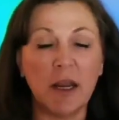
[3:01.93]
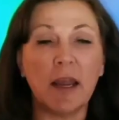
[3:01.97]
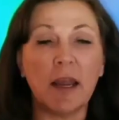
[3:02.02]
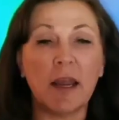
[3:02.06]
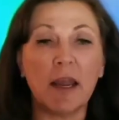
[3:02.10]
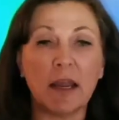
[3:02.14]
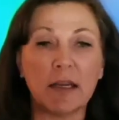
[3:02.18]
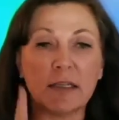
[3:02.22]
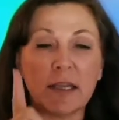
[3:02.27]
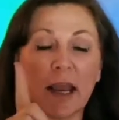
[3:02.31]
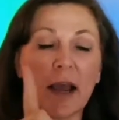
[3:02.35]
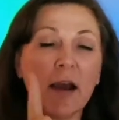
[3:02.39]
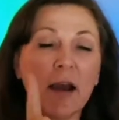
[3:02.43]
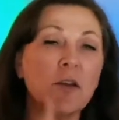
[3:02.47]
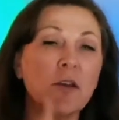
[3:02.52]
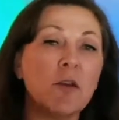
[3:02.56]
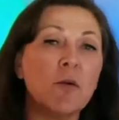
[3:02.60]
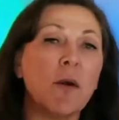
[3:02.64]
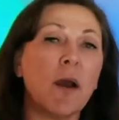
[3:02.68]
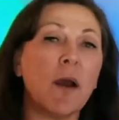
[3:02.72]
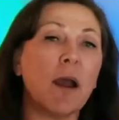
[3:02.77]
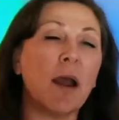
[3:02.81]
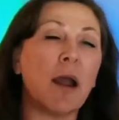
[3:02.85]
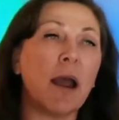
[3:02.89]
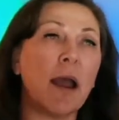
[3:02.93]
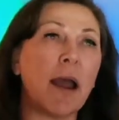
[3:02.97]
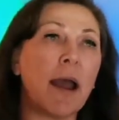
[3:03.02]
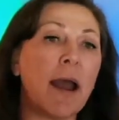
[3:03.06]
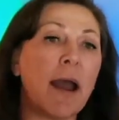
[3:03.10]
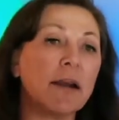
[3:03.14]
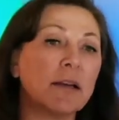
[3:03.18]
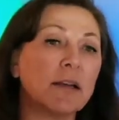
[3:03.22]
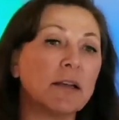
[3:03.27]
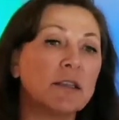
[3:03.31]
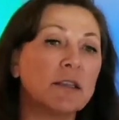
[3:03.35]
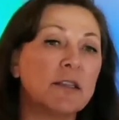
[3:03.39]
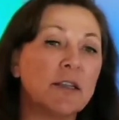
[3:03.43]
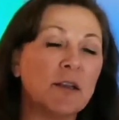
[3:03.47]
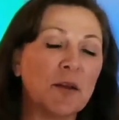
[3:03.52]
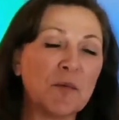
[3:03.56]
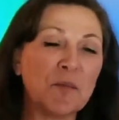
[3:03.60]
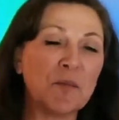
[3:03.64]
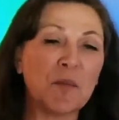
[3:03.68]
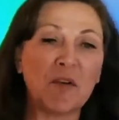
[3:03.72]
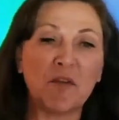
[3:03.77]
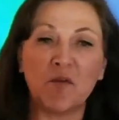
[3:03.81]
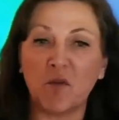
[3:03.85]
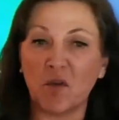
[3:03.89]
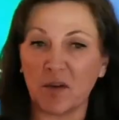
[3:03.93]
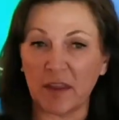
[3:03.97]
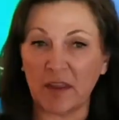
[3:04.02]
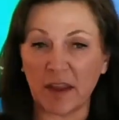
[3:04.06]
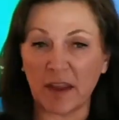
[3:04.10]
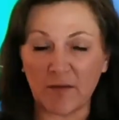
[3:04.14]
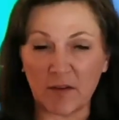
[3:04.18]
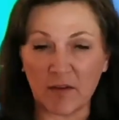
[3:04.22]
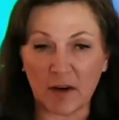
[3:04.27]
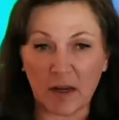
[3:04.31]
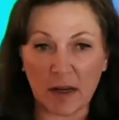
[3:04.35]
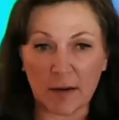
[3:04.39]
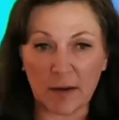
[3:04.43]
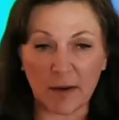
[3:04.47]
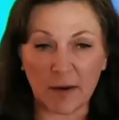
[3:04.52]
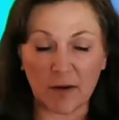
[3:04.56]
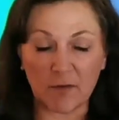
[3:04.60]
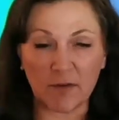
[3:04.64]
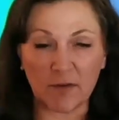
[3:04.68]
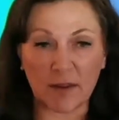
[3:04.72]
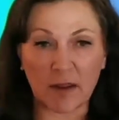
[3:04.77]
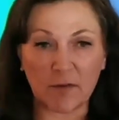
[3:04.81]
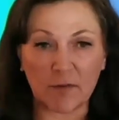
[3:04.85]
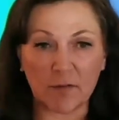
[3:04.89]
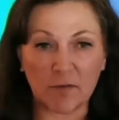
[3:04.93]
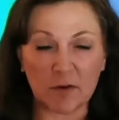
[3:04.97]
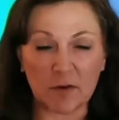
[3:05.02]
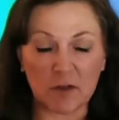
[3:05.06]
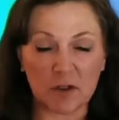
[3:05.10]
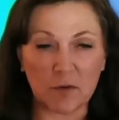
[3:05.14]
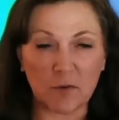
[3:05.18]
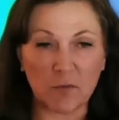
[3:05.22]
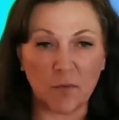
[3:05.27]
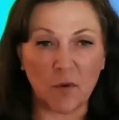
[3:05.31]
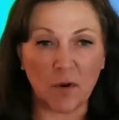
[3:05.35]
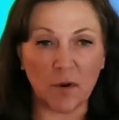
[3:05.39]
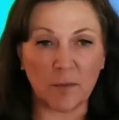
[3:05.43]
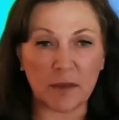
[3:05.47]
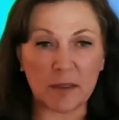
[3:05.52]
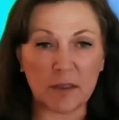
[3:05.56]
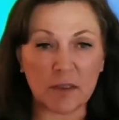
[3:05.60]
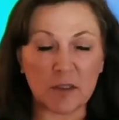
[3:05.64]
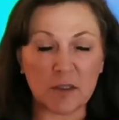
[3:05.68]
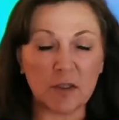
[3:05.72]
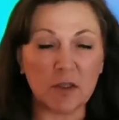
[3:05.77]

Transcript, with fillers: is how you act before they even come in for that first appointment.